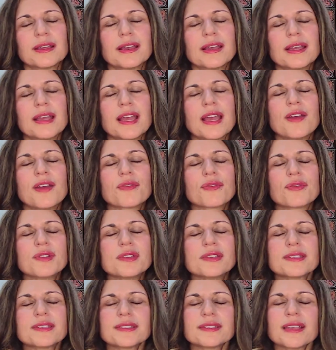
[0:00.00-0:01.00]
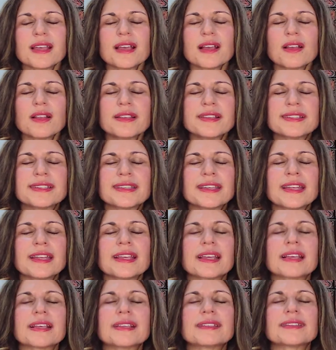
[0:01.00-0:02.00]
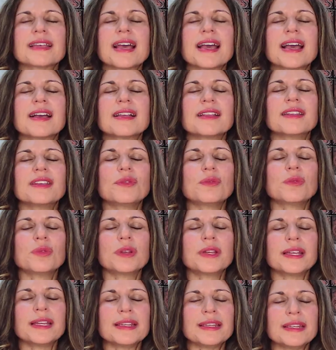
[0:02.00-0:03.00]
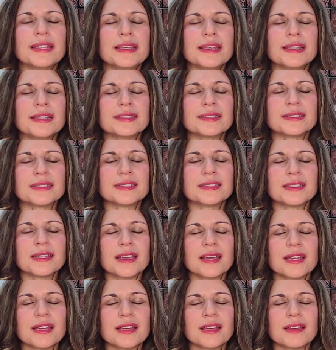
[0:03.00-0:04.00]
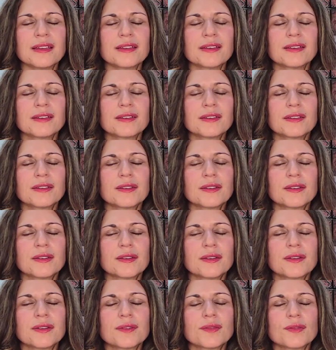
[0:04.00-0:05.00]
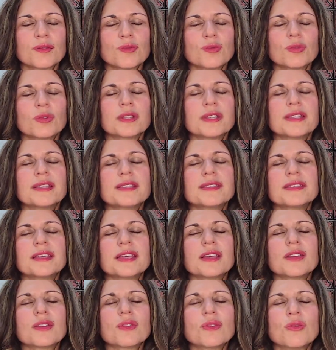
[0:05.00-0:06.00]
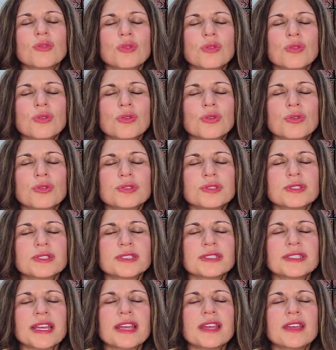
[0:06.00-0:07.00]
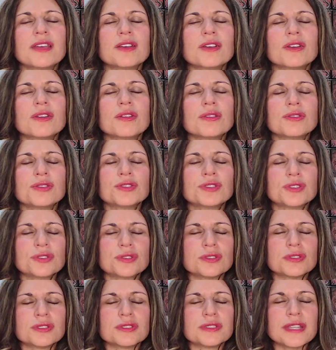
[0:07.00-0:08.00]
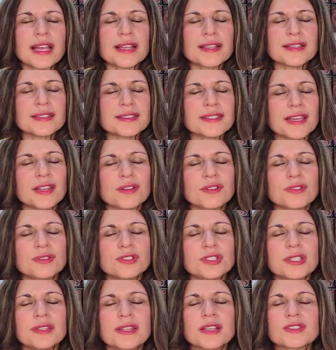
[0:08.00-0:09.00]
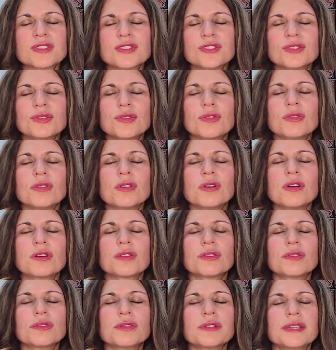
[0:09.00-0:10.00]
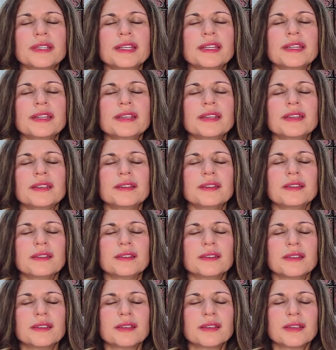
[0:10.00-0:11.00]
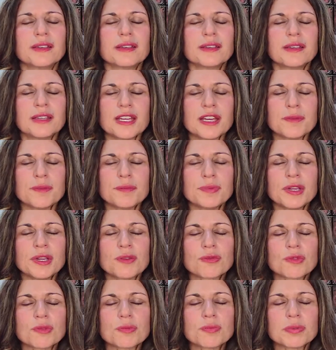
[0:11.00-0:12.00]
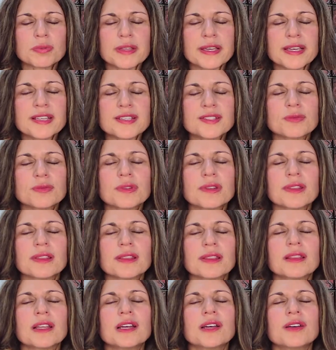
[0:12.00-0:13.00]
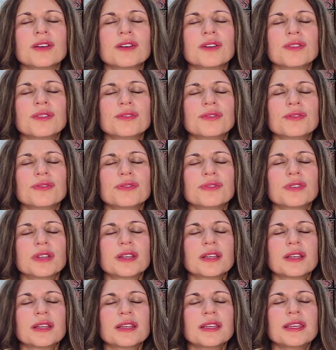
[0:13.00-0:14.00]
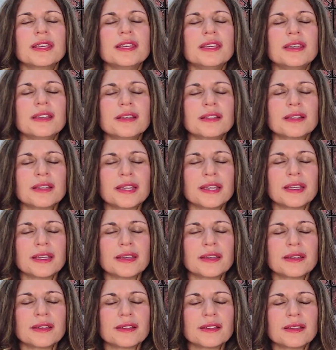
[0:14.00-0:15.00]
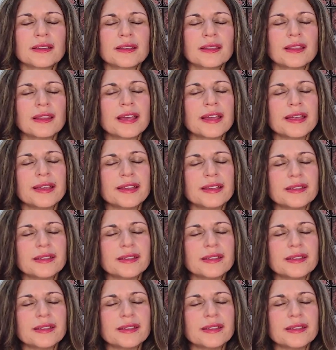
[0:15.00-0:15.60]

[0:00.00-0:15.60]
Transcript: Every cell is getting exactly what it needs today. Releasing old, stale, dense energy that's no longer needed and being replaced with love, healing, light.